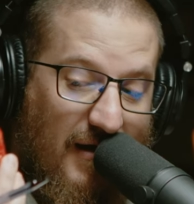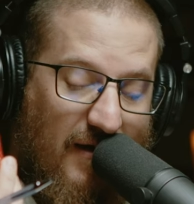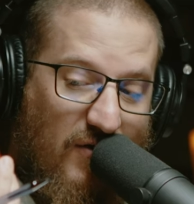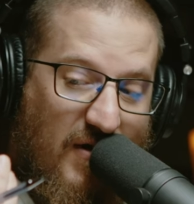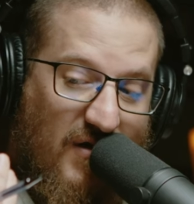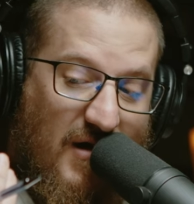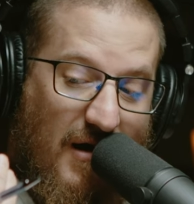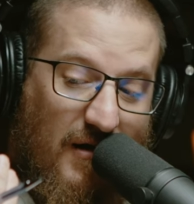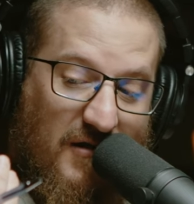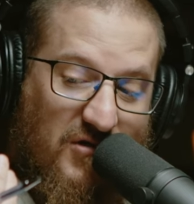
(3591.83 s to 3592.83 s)
If you have a
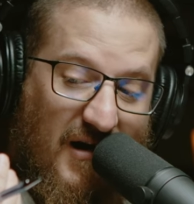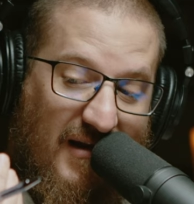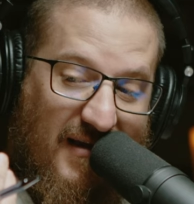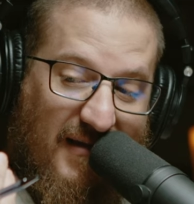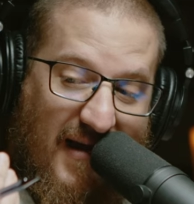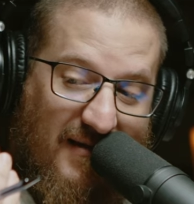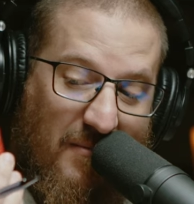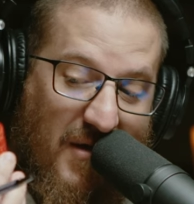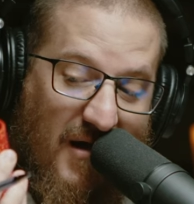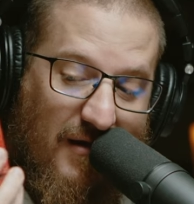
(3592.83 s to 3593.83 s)
college or anything that has a
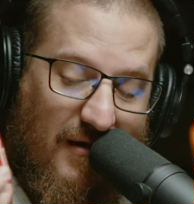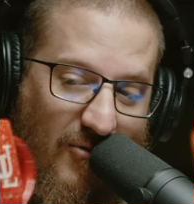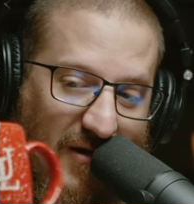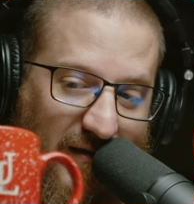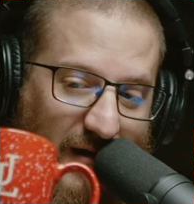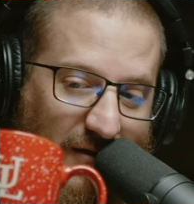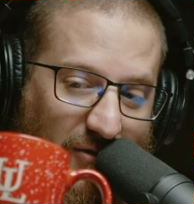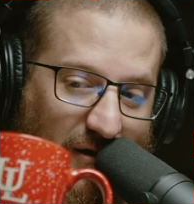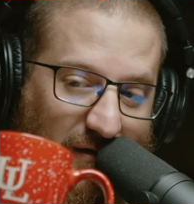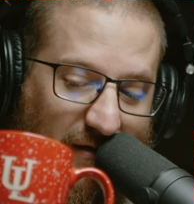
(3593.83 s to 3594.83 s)
mug you want to send
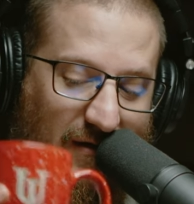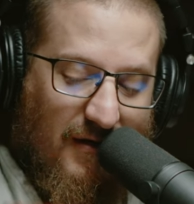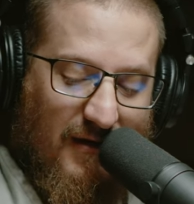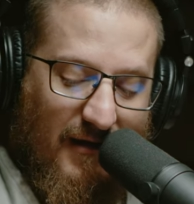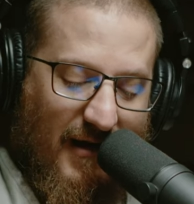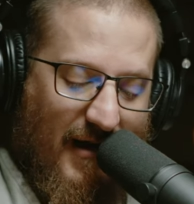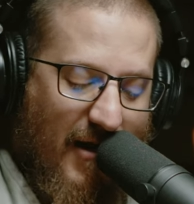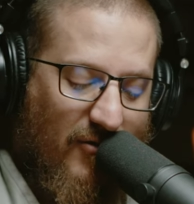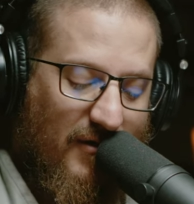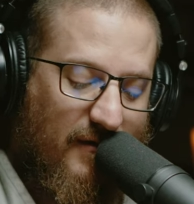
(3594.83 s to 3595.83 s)
to us,
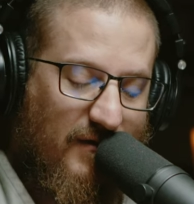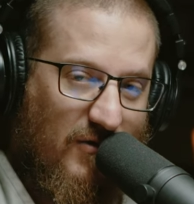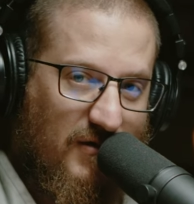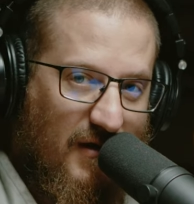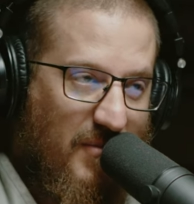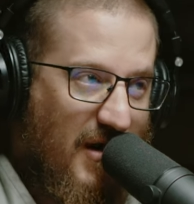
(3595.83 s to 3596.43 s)
I would love to use it on the